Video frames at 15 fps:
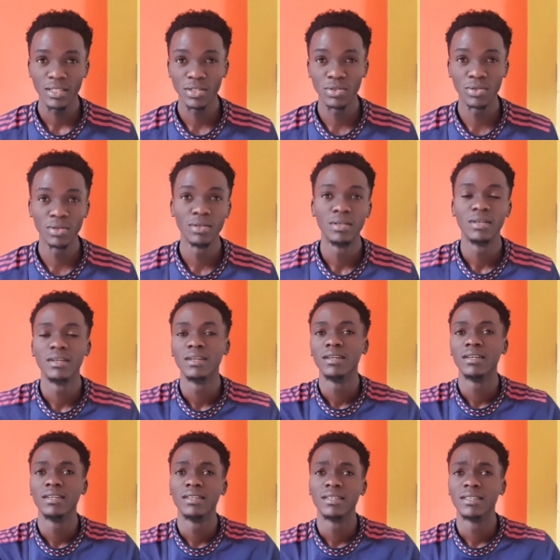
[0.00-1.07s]
you know,
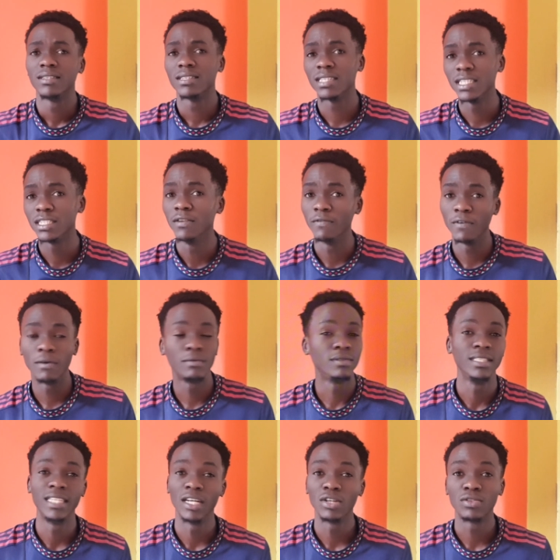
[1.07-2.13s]
get involved
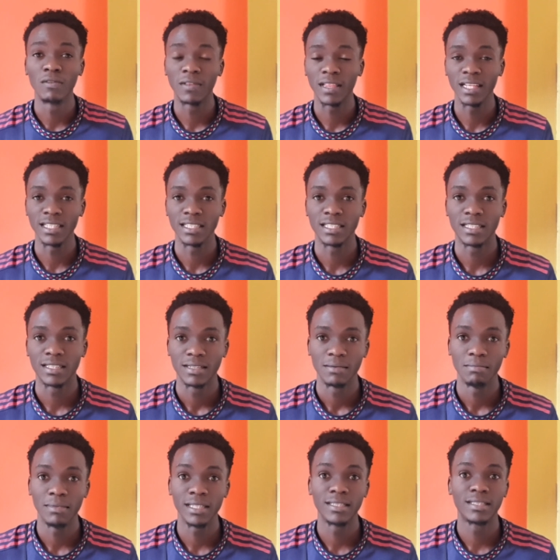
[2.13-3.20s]
in a lot of things.
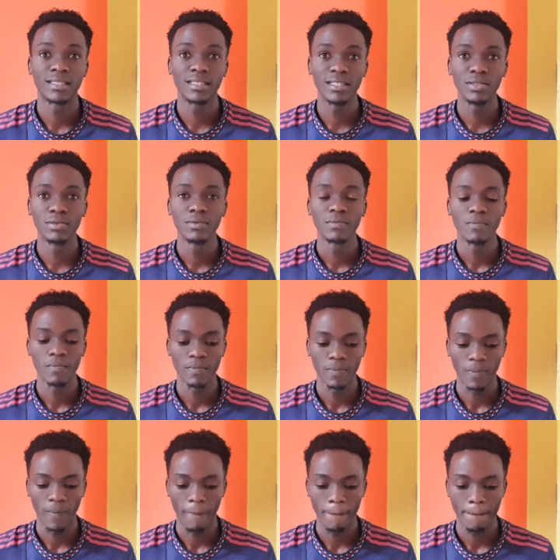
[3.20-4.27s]
But still,
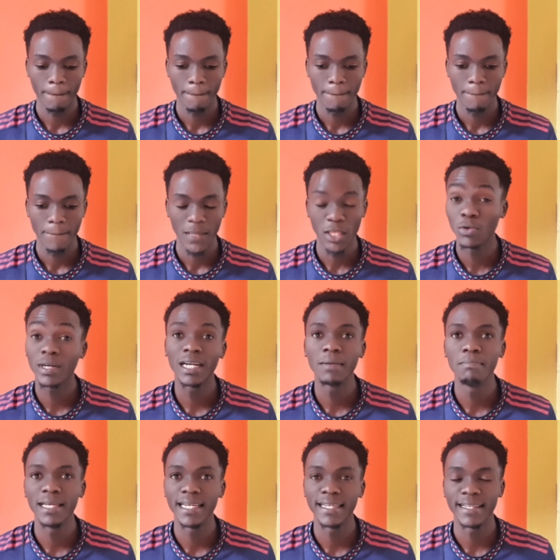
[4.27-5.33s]
you
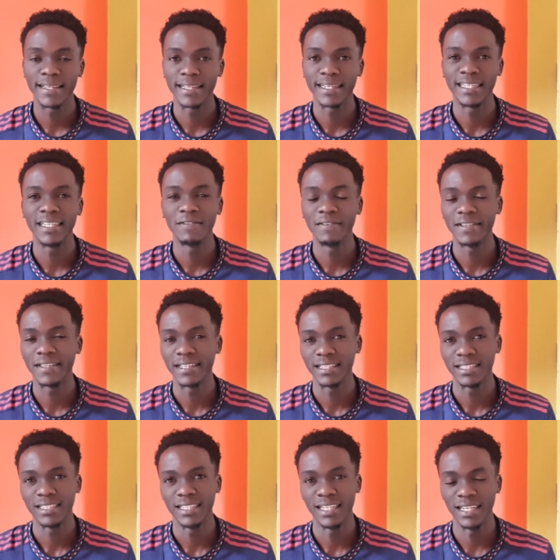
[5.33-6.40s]
can't be anything and
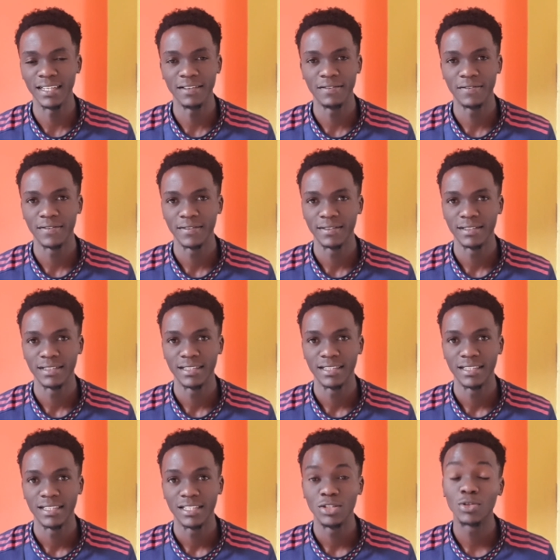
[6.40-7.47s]
everything in life.
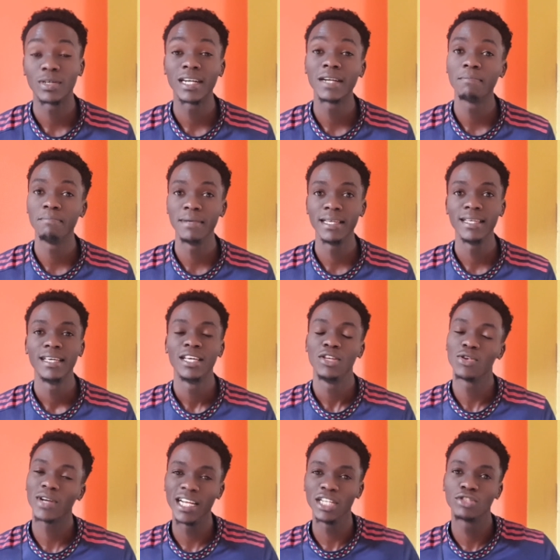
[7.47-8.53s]
You can't be,
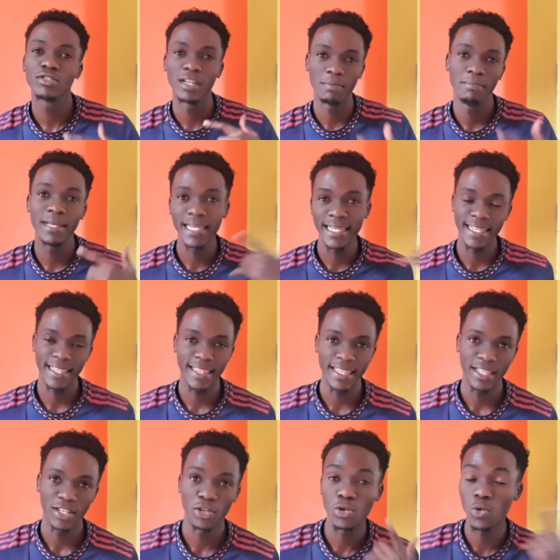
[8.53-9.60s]
you can literally be
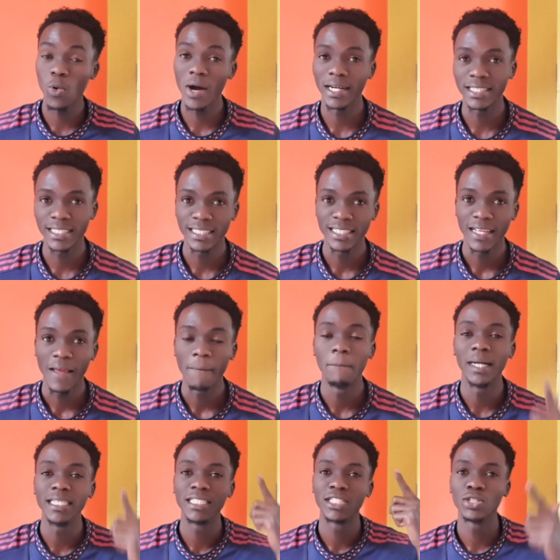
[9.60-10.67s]
anything you want,
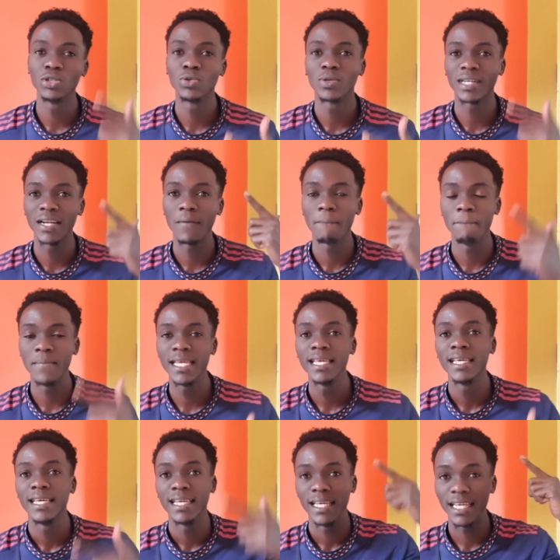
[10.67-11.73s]
but still you can't be
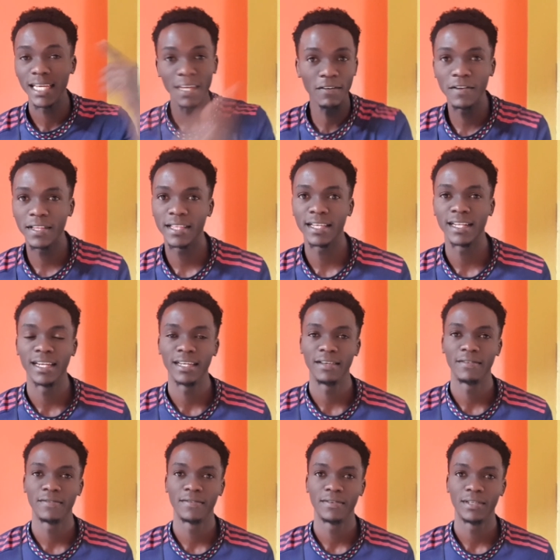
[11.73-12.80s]
everything
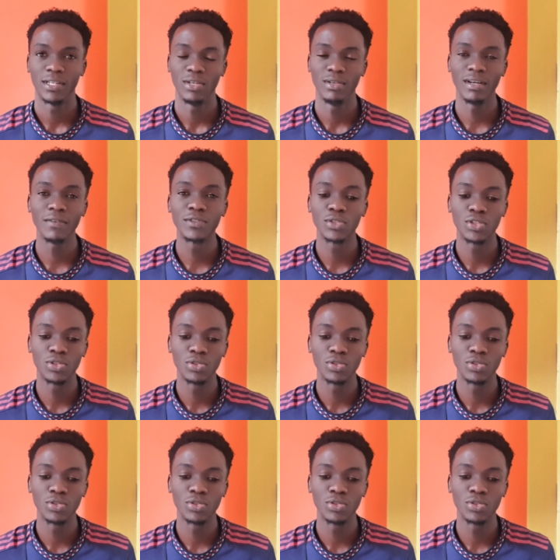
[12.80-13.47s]
Like You have to